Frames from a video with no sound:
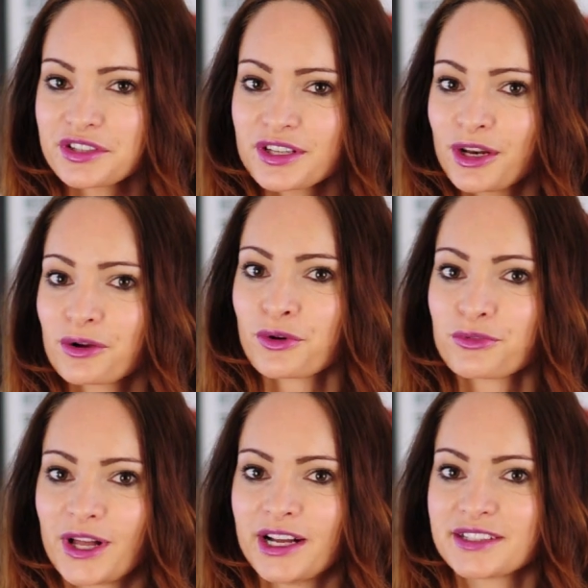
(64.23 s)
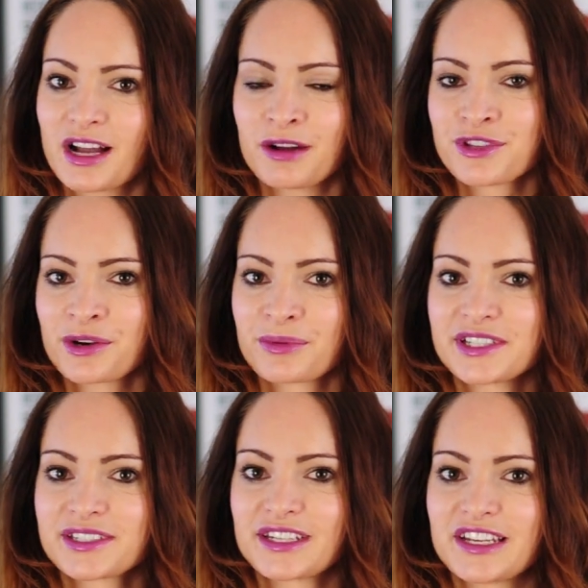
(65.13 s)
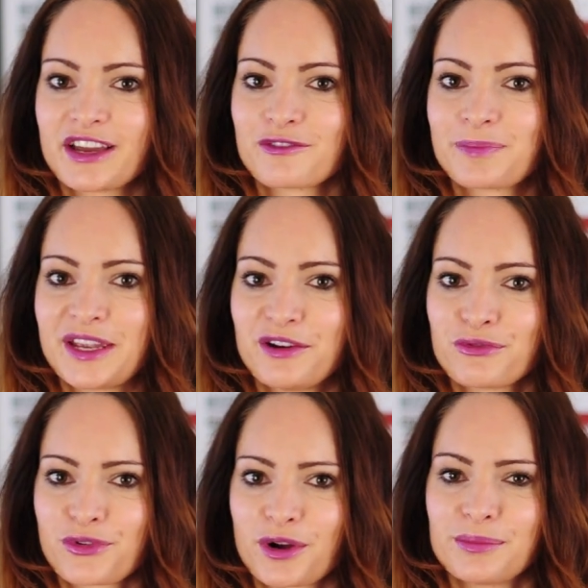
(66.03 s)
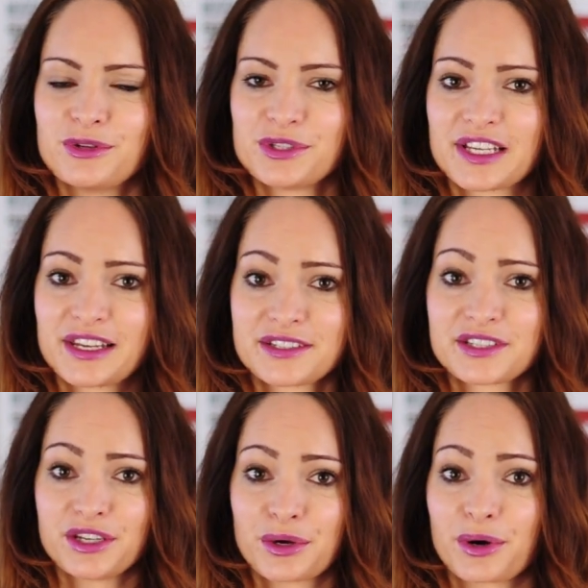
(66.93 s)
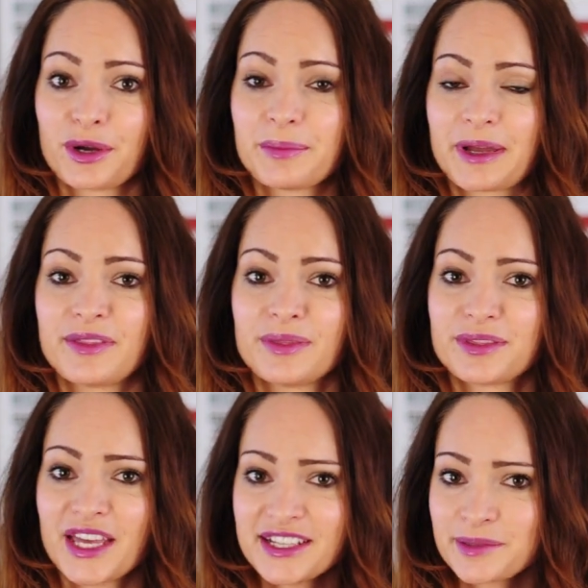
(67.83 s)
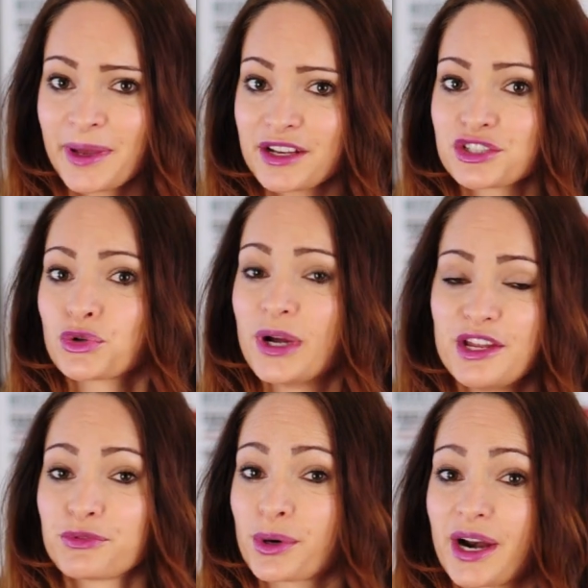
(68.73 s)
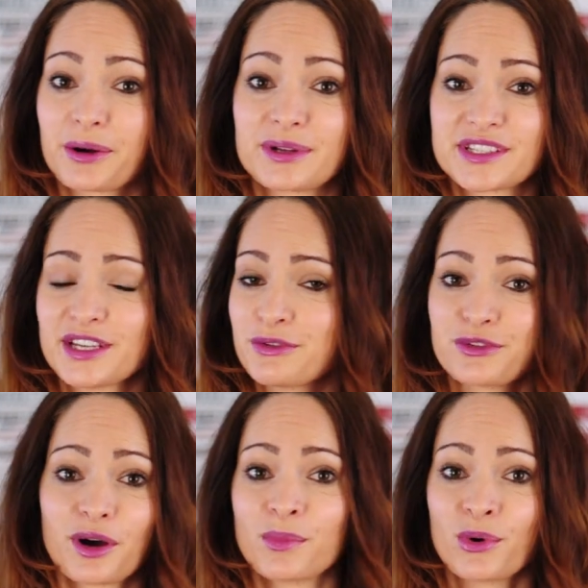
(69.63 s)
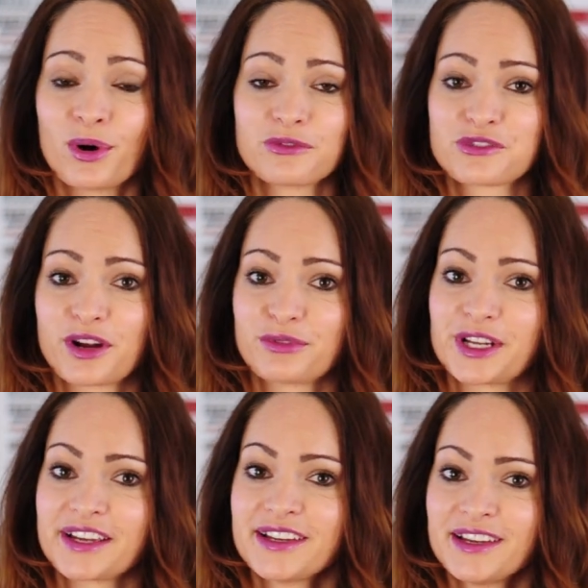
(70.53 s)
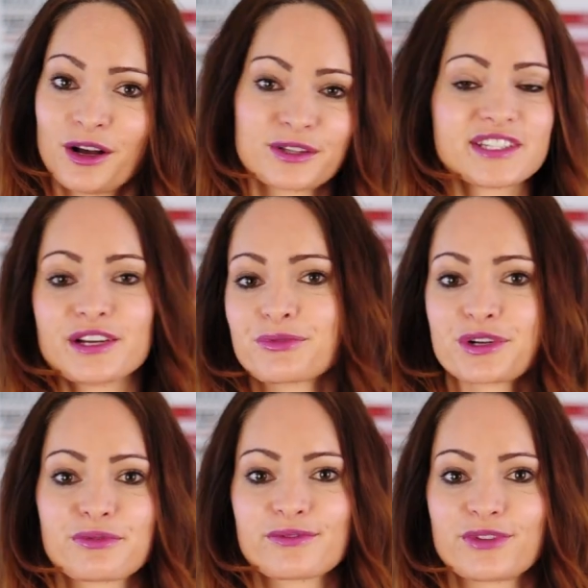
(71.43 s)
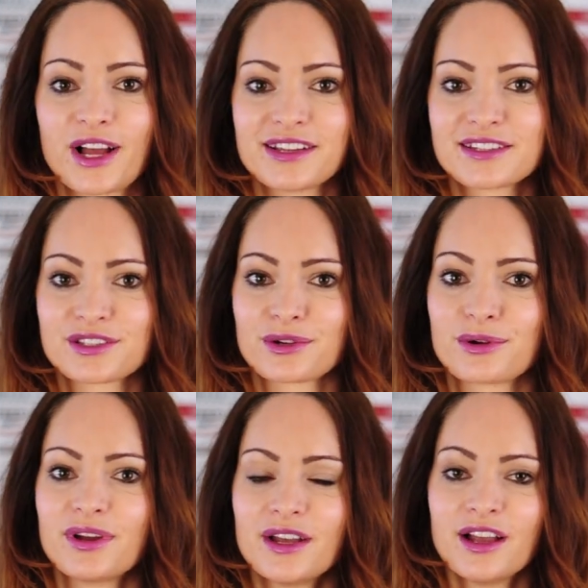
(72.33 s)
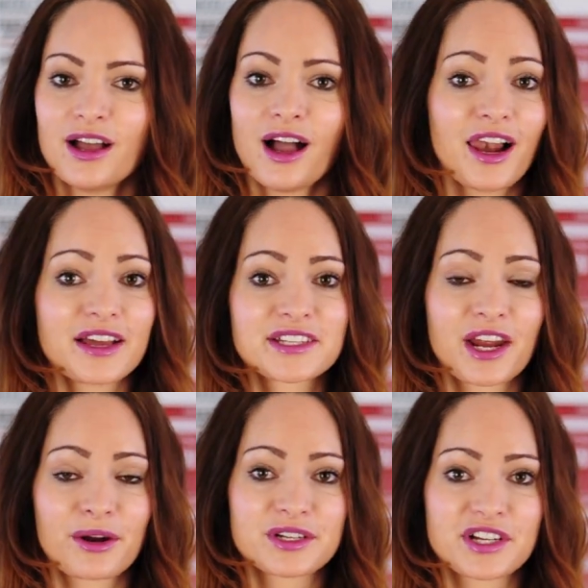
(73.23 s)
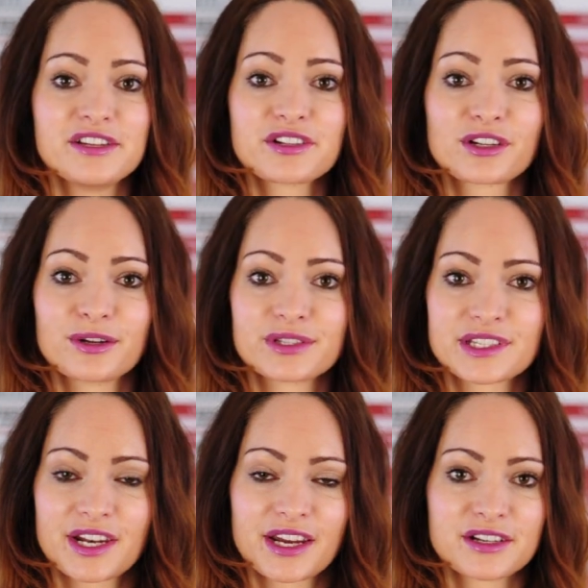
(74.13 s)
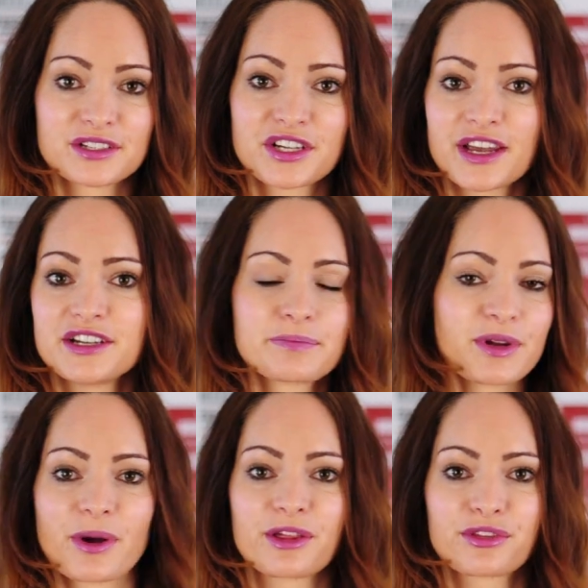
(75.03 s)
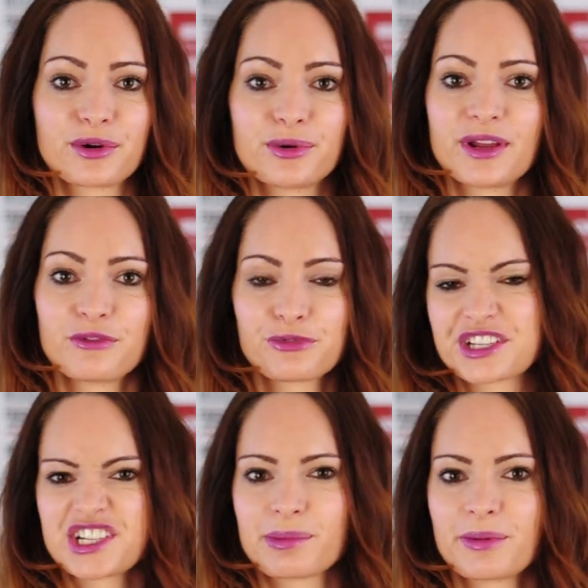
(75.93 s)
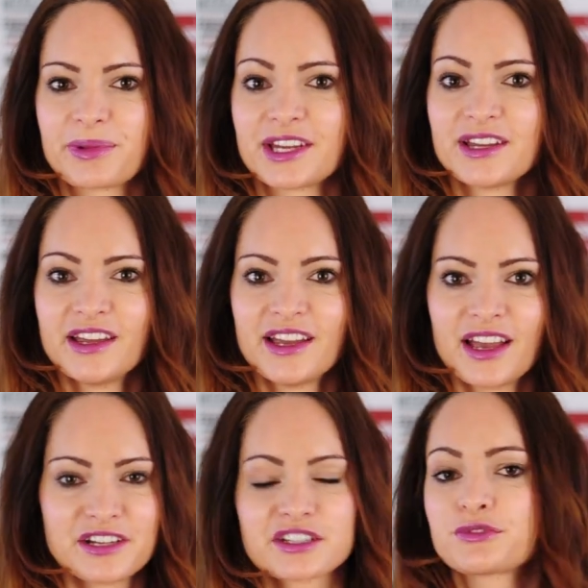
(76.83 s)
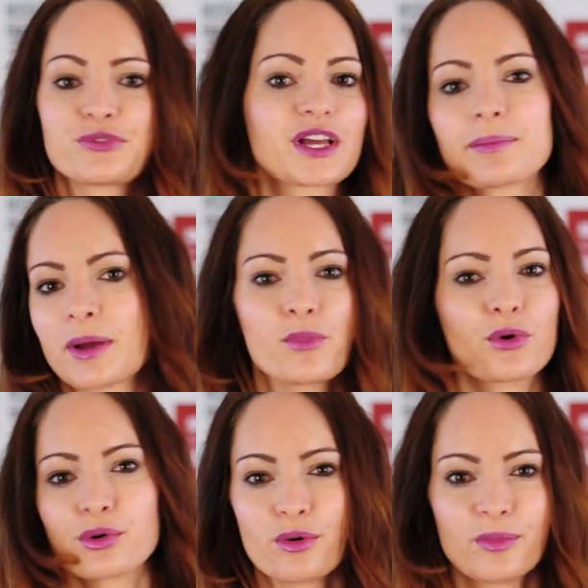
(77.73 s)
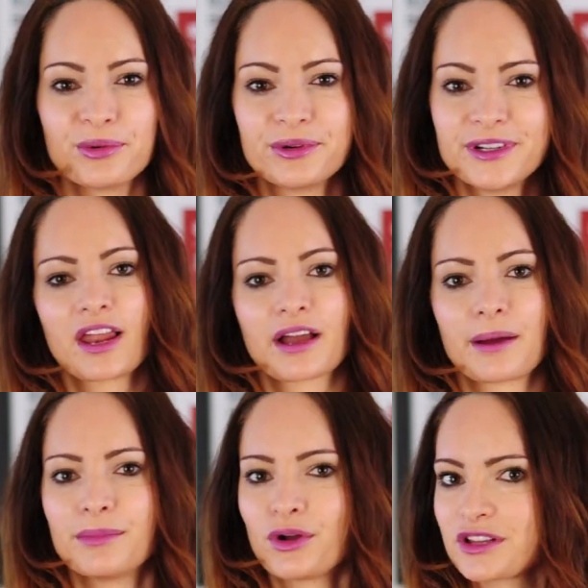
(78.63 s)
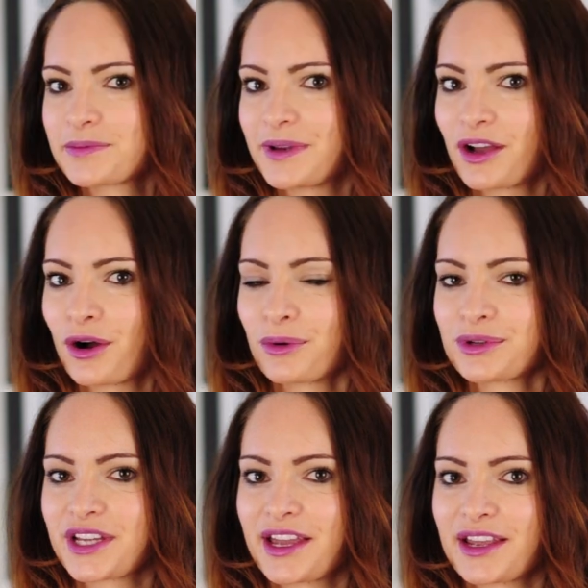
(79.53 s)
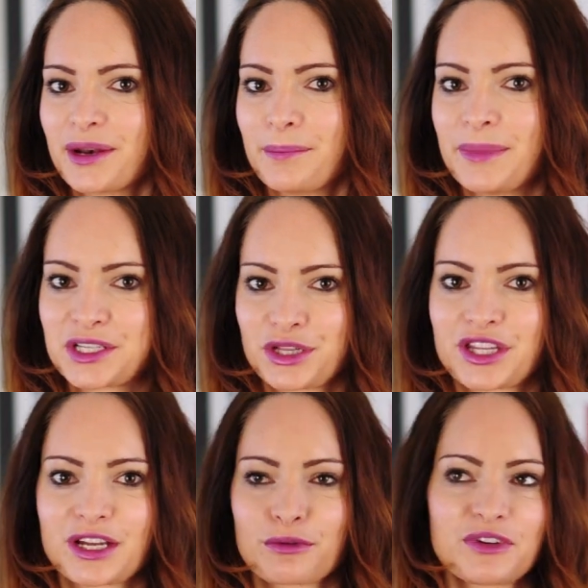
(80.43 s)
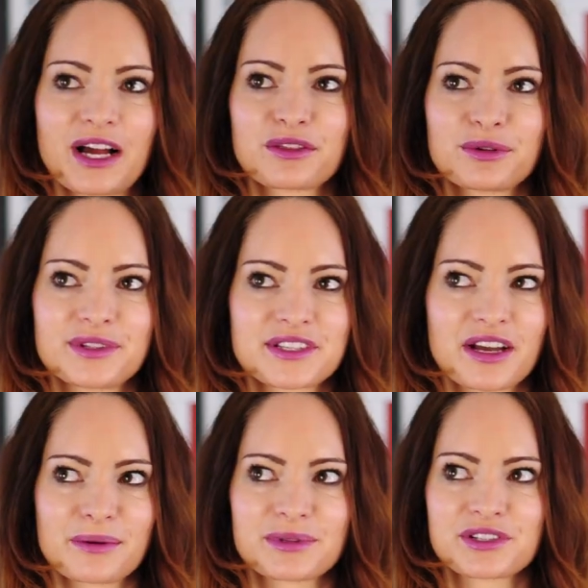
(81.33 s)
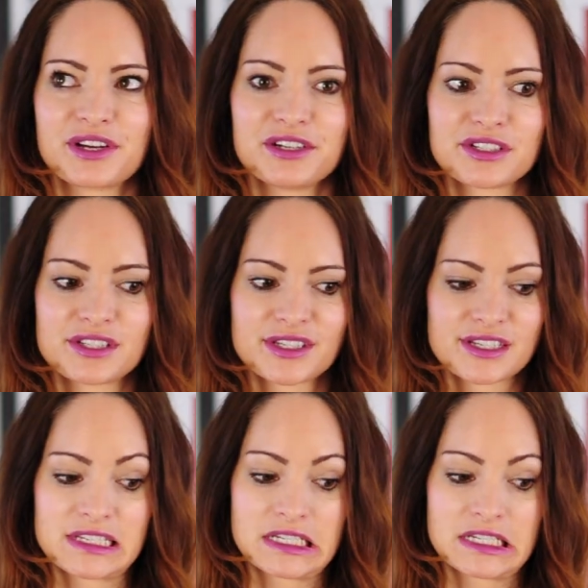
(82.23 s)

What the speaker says: of the long-haul flights I've done recently have been from New Zealand to Europe, and that's about 24 hours, if not more, of travelling on several different flights, so I like to carry a change of clothes so that I can change midway through and freshen up a bit, and just feel a bit more normal, like I'm not spending a whole day in a metal thing flying through the sky with strangers.